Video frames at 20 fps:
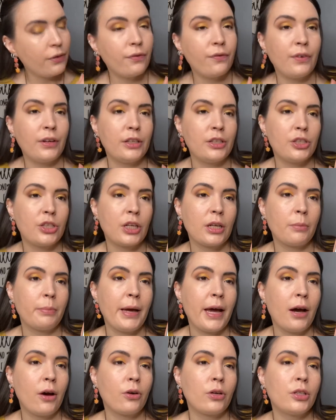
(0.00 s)
finishing
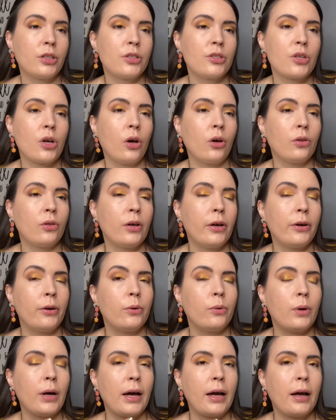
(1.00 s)
powders,
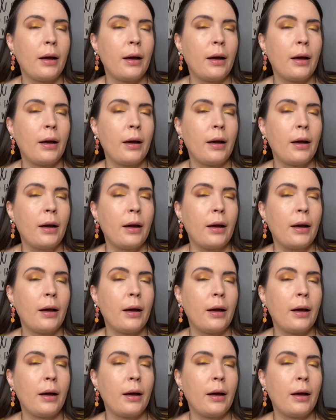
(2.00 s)
although,